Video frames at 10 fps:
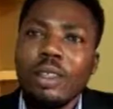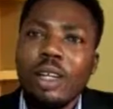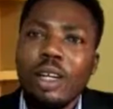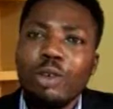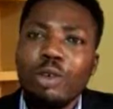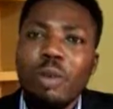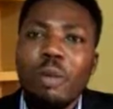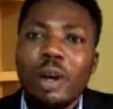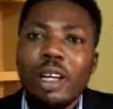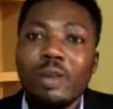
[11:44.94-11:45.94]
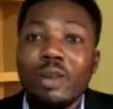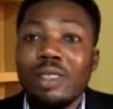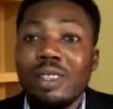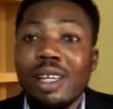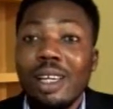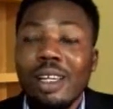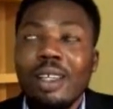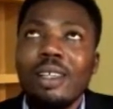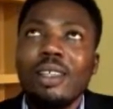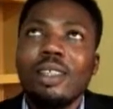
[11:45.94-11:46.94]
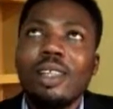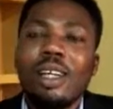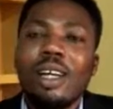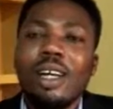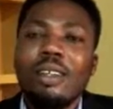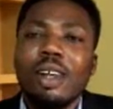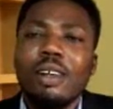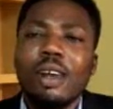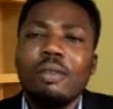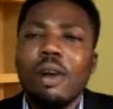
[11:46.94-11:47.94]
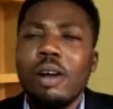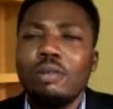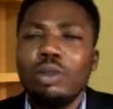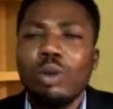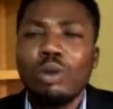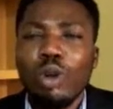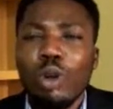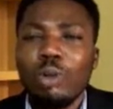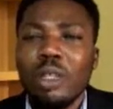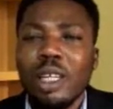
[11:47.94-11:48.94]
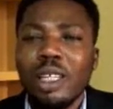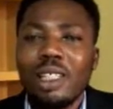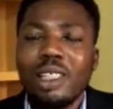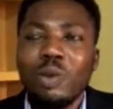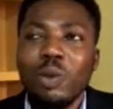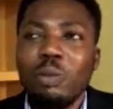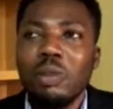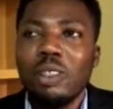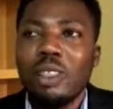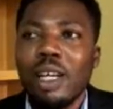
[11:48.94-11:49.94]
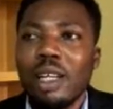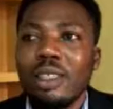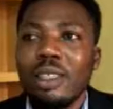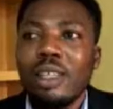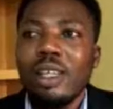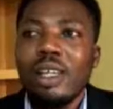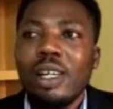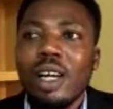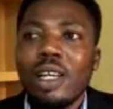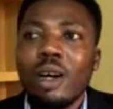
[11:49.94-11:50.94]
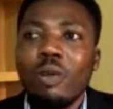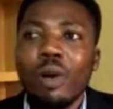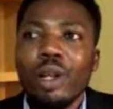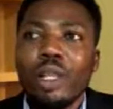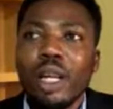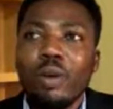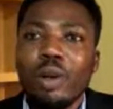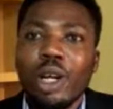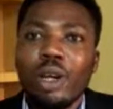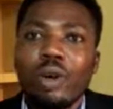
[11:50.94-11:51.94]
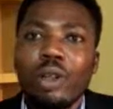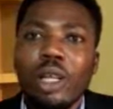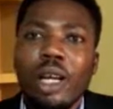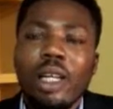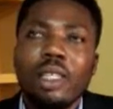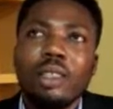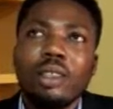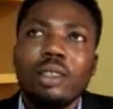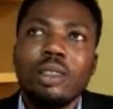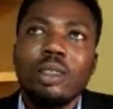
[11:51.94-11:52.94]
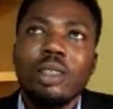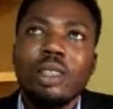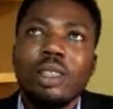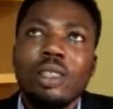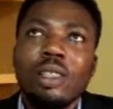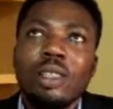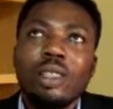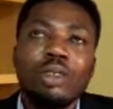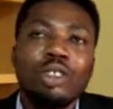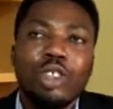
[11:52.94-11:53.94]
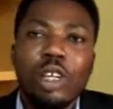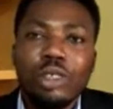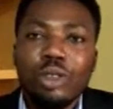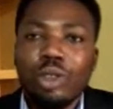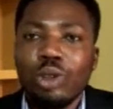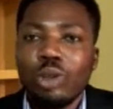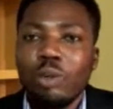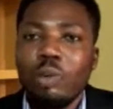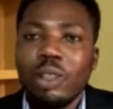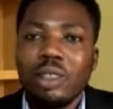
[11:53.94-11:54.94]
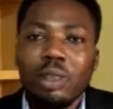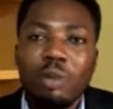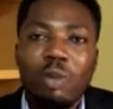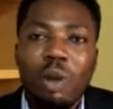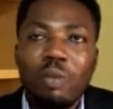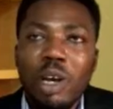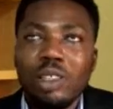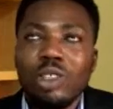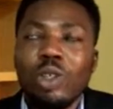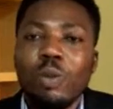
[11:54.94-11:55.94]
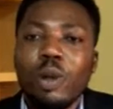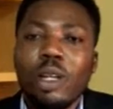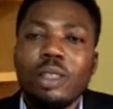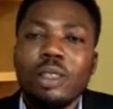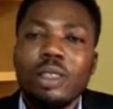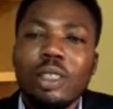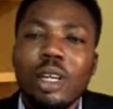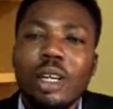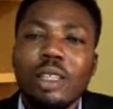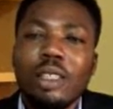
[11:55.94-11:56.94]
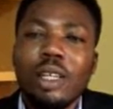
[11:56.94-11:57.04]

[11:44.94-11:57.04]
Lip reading: I could remember there was a day someone called me that they needed web design, and I went there. When I got there, and I was trying to show the person some of my past job, and I